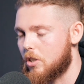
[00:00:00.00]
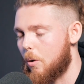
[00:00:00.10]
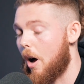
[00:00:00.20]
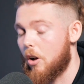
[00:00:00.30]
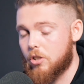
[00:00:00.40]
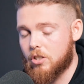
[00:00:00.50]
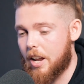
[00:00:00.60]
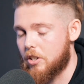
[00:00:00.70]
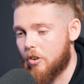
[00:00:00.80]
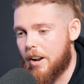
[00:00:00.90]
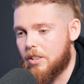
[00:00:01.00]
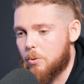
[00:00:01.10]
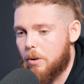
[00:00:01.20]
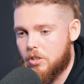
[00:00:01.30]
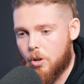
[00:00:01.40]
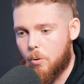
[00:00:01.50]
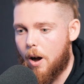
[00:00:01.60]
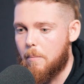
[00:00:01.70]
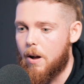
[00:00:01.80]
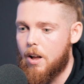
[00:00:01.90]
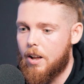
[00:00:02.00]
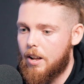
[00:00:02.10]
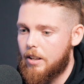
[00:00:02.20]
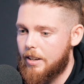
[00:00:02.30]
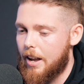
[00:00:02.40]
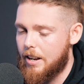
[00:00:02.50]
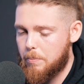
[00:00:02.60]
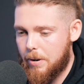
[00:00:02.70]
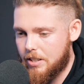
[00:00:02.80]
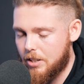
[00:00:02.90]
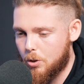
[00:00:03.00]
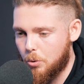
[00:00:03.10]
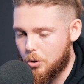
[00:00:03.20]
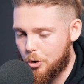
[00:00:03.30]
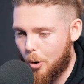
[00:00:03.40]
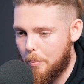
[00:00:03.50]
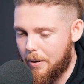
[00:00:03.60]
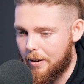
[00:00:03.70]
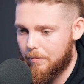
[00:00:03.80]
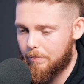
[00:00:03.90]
So I'll just get straight into it. So this piece is called Stop It.